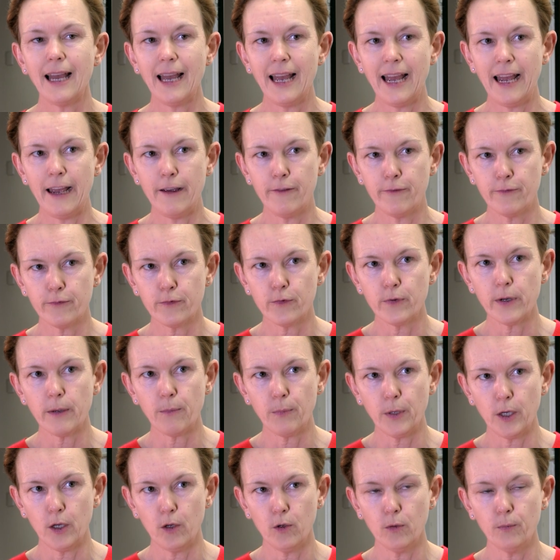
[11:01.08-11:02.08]
every
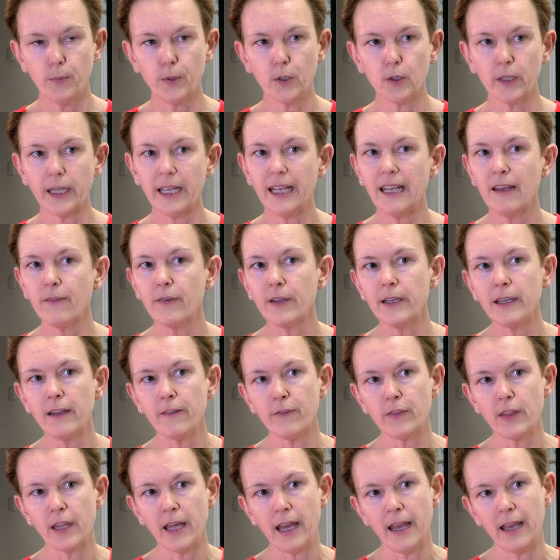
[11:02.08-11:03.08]
pupil, even
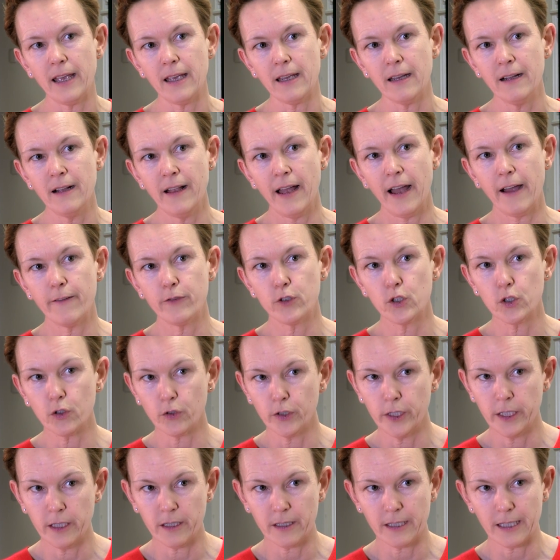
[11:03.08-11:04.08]
if they have
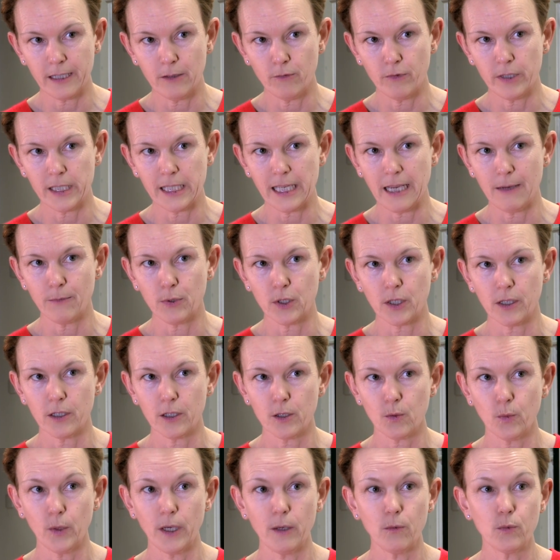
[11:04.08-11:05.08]
joined us in reception,
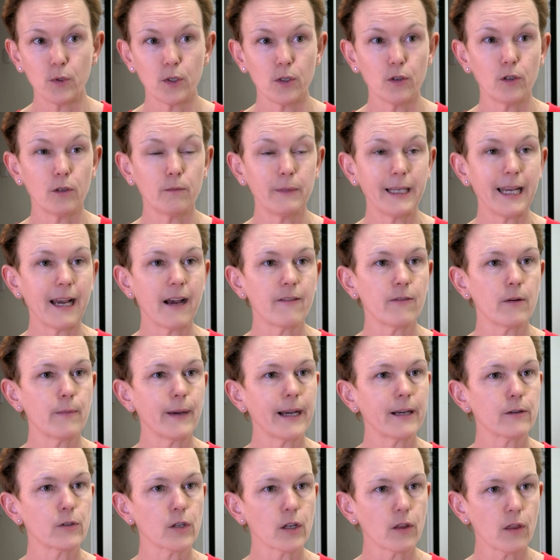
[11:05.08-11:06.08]
because we would normally have
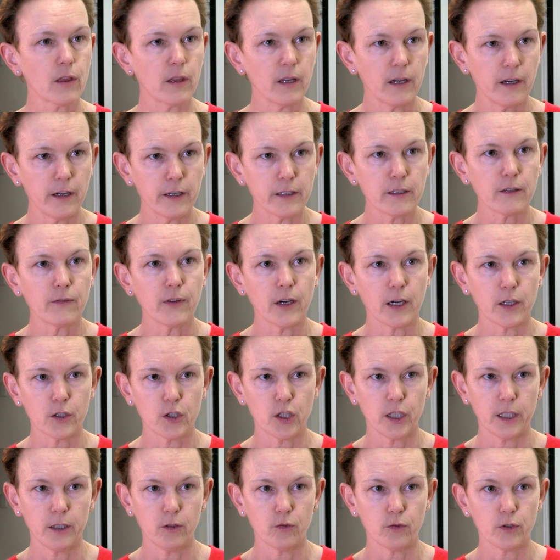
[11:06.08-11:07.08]
about a third of our
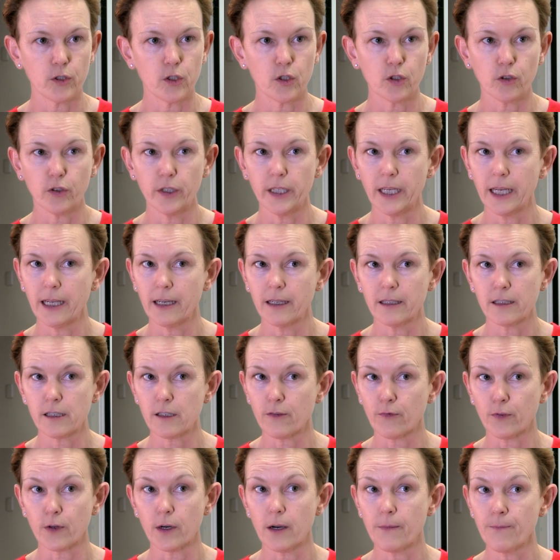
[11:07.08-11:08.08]
children joining
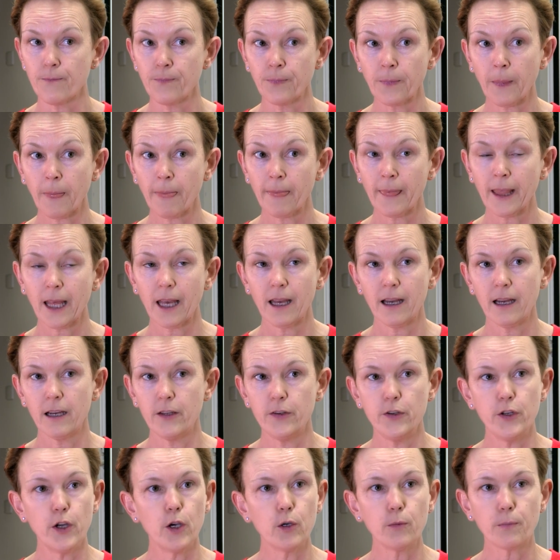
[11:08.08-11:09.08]
us from
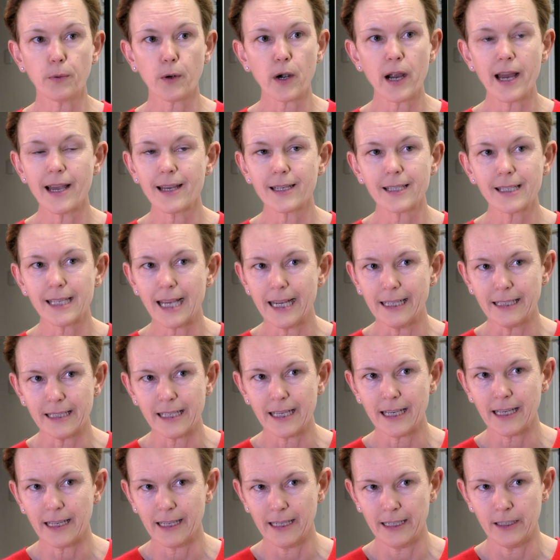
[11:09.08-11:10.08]
no prior
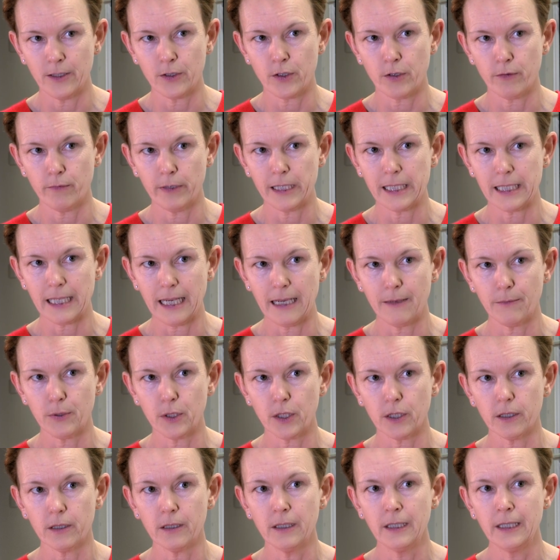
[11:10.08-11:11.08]
setting into
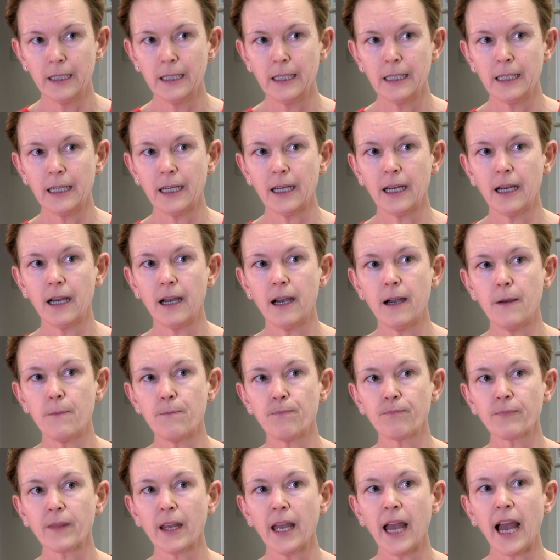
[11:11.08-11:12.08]
reception.
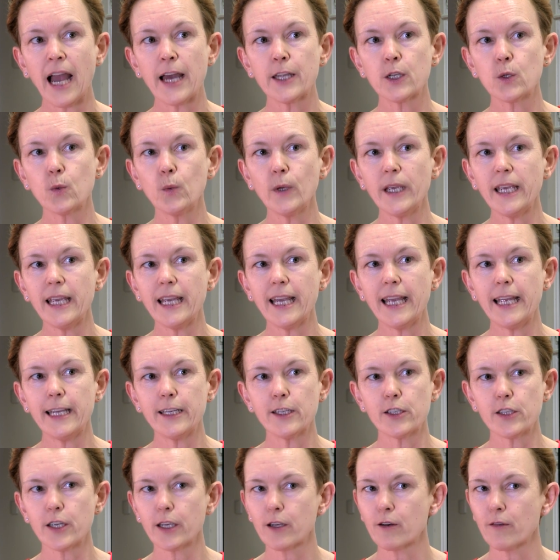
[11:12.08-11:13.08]
And we
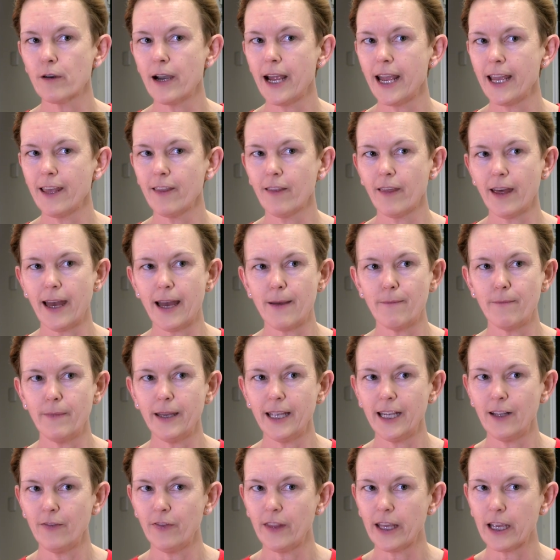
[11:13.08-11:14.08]
integrate them
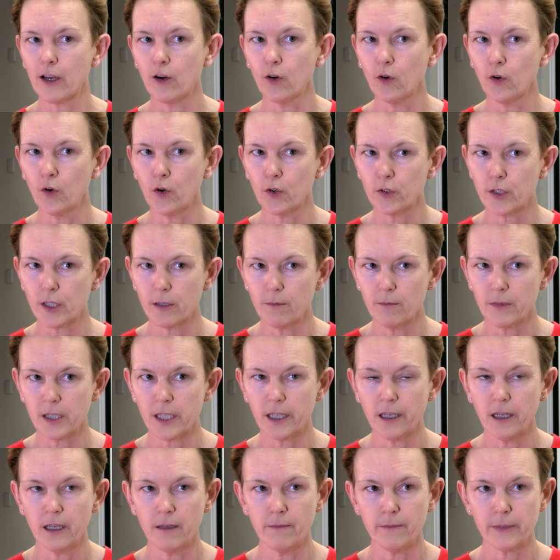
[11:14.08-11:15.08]
in the autumn
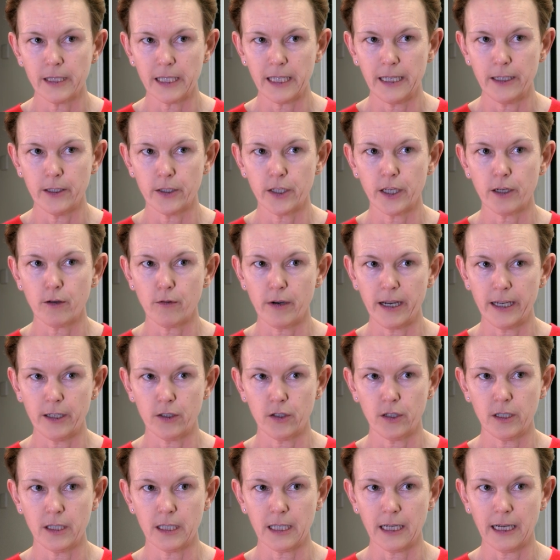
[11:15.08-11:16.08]
terms,
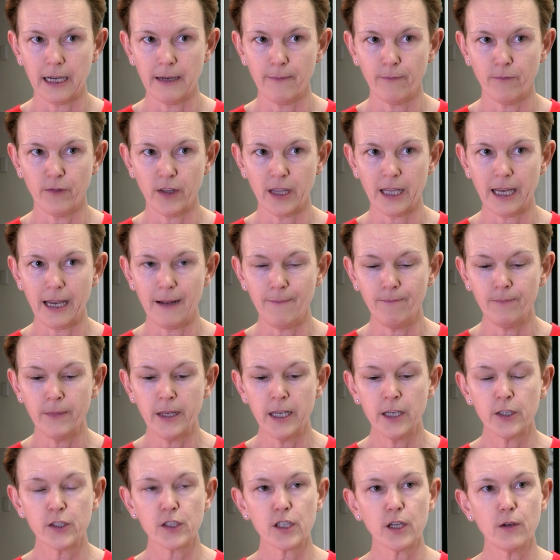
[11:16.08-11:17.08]
integration time for them,
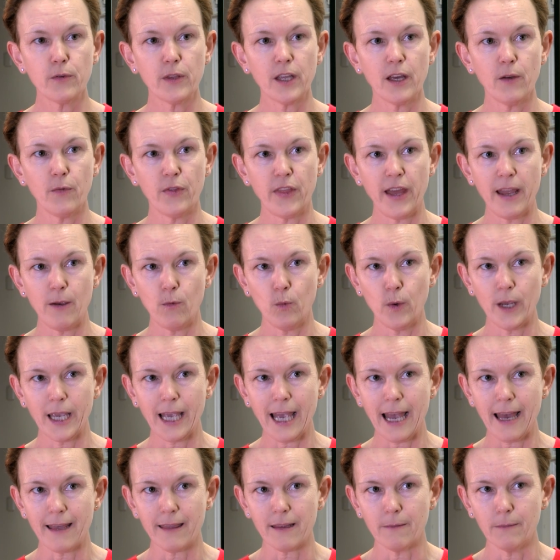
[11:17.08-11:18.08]
so that we
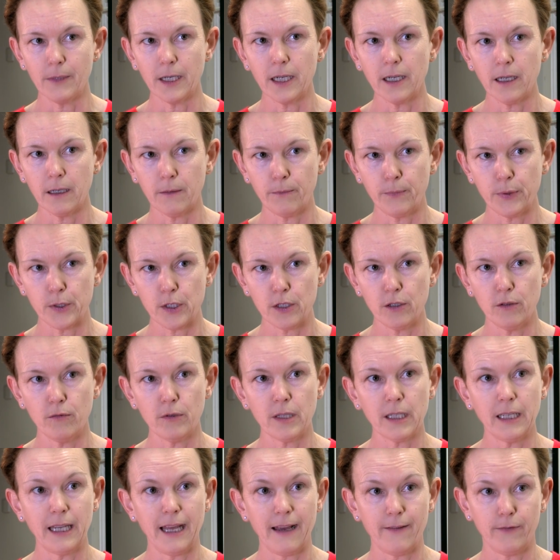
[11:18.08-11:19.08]
get them up to
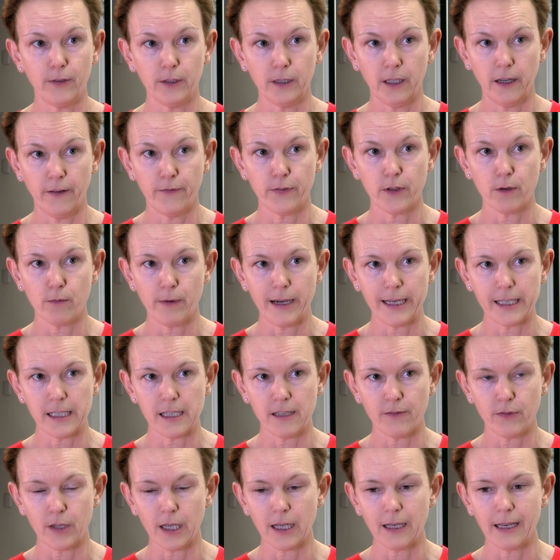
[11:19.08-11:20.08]
the level of the
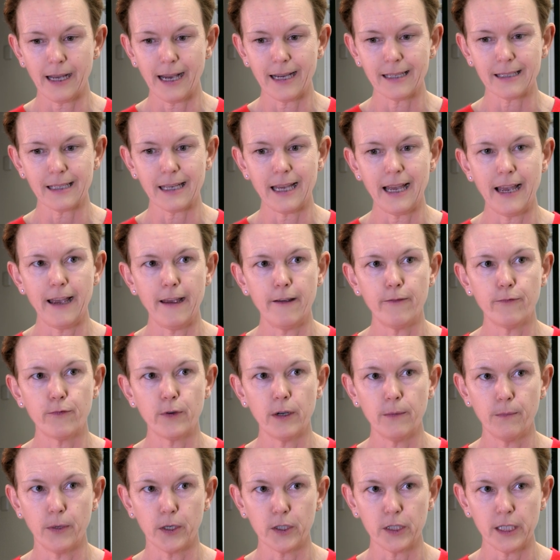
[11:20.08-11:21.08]
rest of the class.
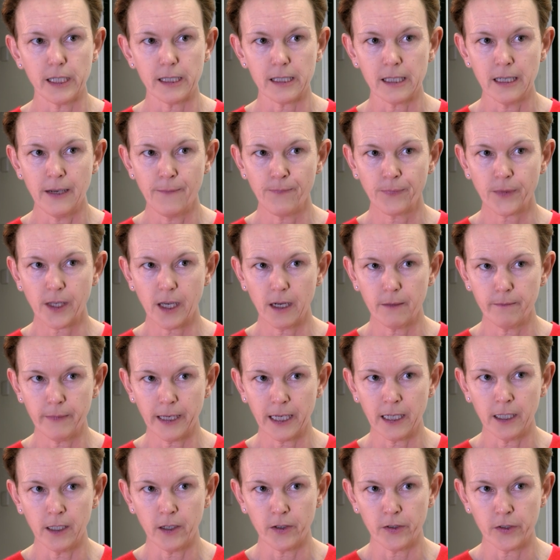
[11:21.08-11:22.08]
Everybody's
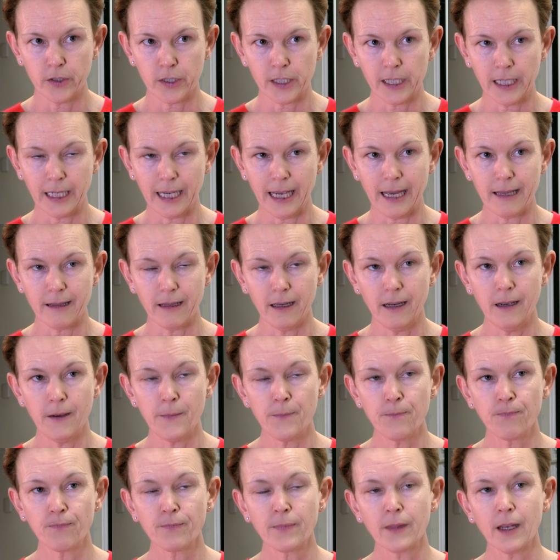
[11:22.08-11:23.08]
coming along together,
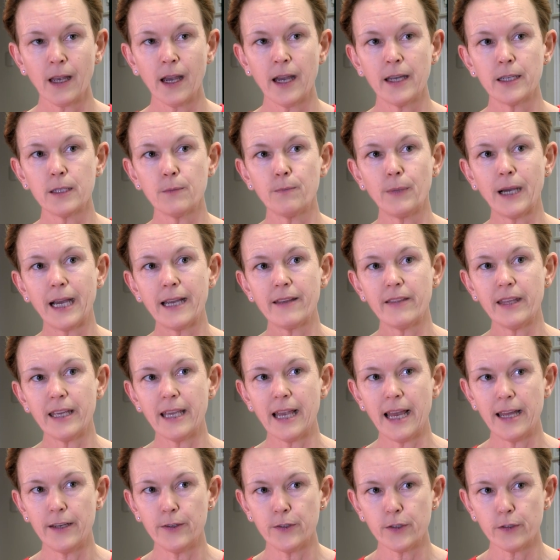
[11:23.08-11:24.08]
and by
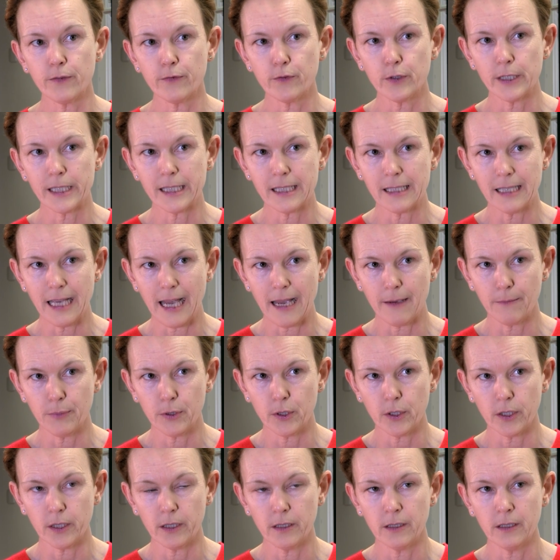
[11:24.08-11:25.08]
the end of
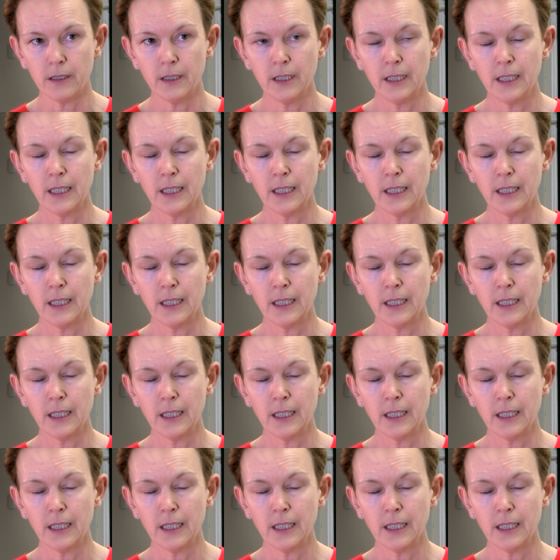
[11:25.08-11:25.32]
reception